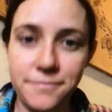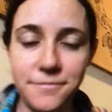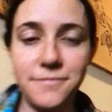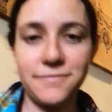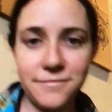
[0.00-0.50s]

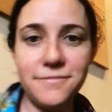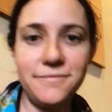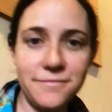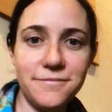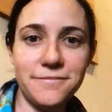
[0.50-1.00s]

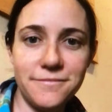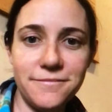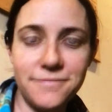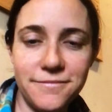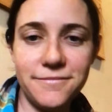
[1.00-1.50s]
Definitely,
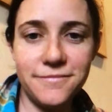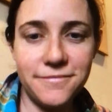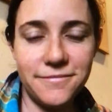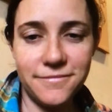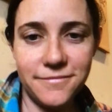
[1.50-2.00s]

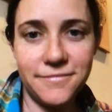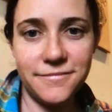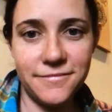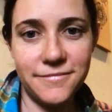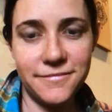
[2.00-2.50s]
definitely.
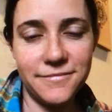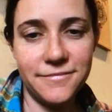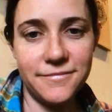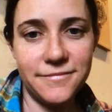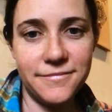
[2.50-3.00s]
We uh,
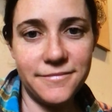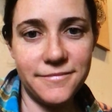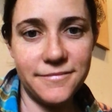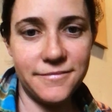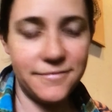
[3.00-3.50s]
we actually
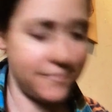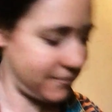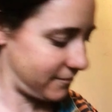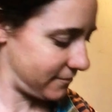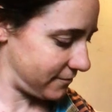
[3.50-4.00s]
talked about
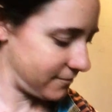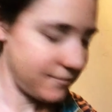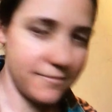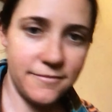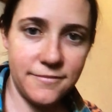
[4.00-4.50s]
goal setting a
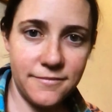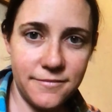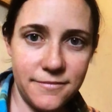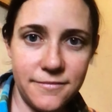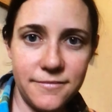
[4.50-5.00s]
lot this
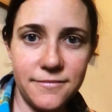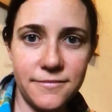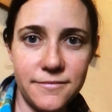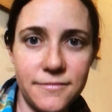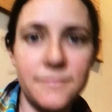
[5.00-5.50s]
year.
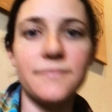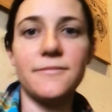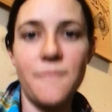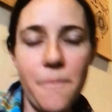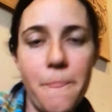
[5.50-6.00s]
Hmm.
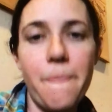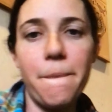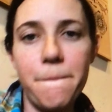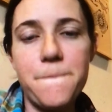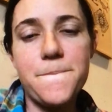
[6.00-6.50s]

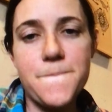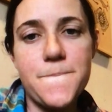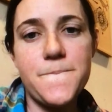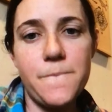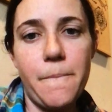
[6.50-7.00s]
So you're
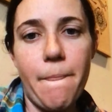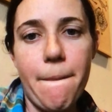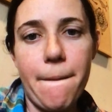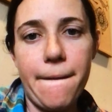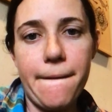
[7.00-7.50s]

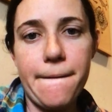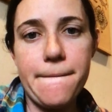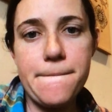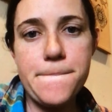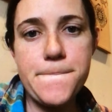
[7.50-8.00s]
speaking to
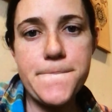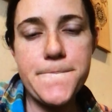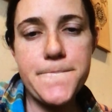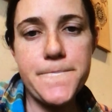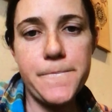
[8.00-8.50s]
some future
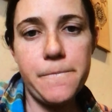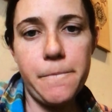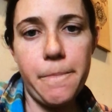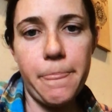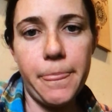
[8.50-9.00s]

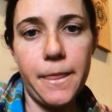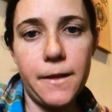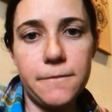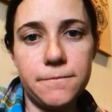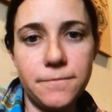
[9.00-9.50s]
teachers,
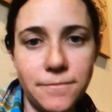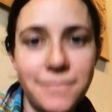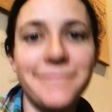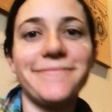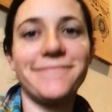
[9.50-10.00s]
some future
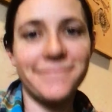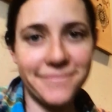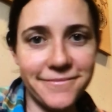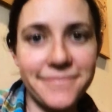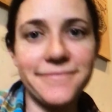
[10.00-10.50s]
coaches,
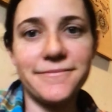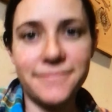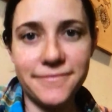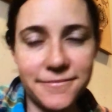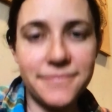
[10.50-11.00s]
maybe
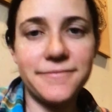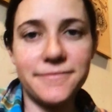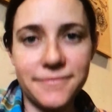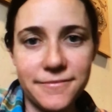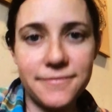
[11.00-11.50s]
future
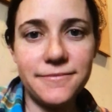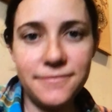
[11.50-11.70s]
leaders.